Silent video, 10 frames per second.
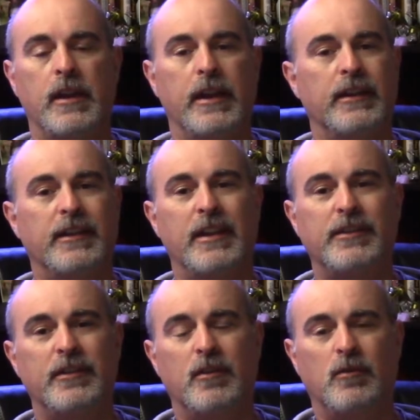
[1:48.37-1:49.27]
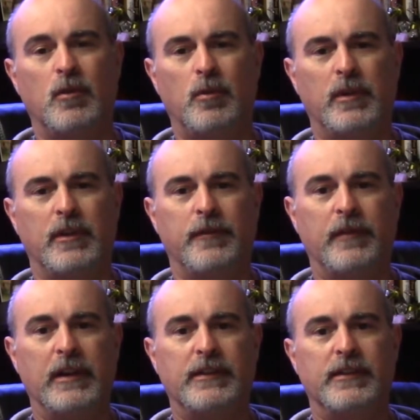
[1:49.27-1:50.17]
And in case you don't know what a
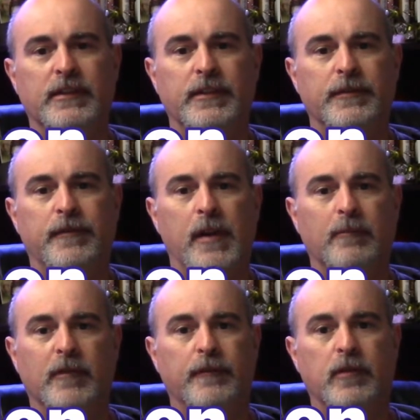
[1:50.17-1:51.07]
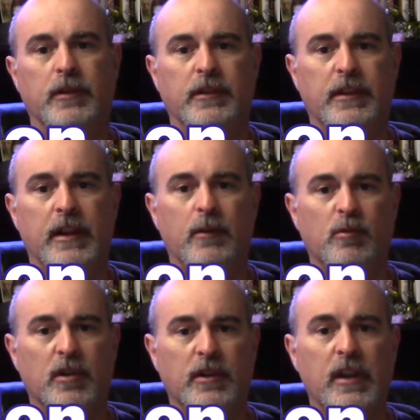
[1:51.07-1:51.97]
device is, if I'm referring to that
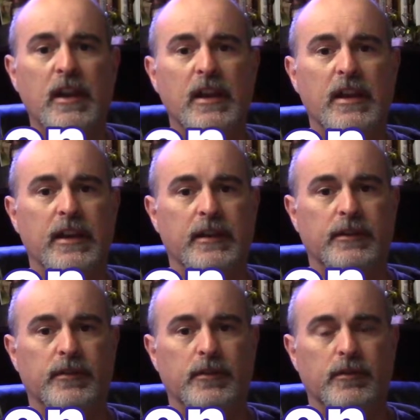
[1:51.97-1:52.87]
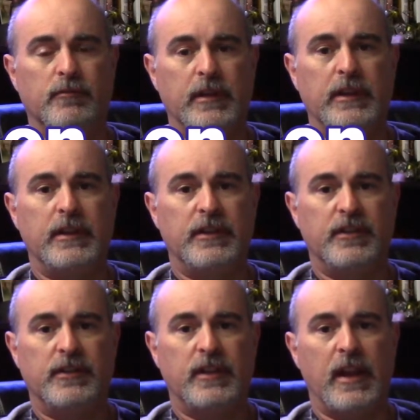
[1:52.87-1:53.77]
word, is really
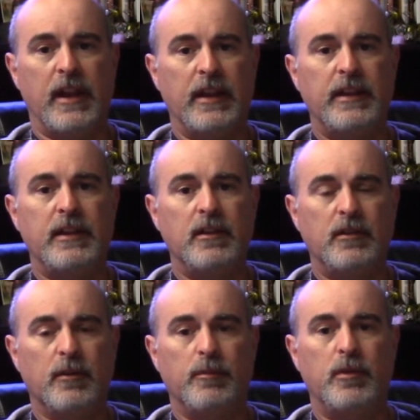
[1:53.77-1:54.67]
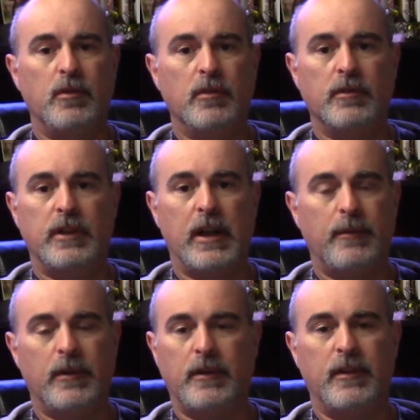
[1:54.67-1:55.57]
just any computer,
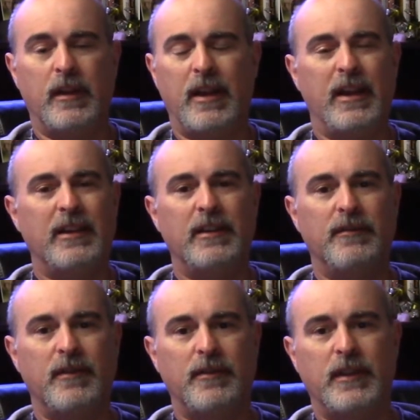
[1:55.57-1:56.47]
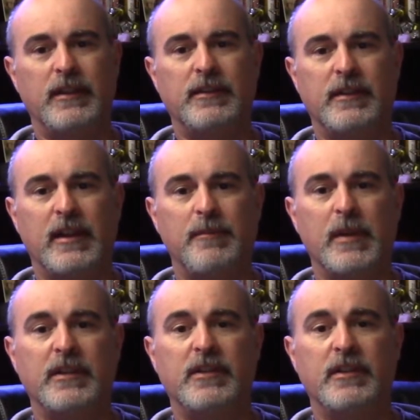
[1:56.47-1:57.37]
tablet, any of the things that I
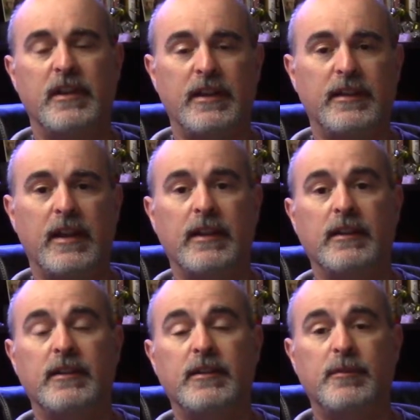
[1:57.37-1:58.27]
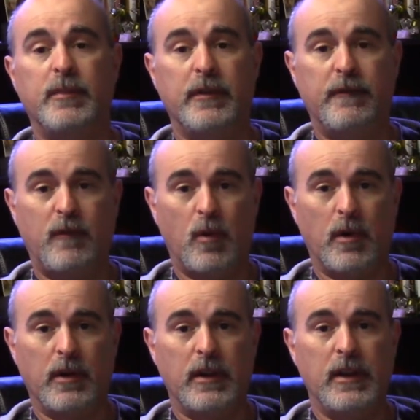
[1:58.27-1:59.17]
mentioned in that list
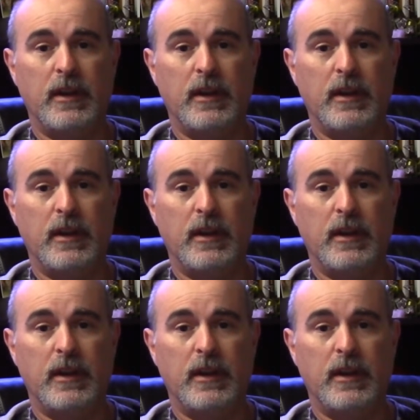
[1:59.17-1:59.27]
before.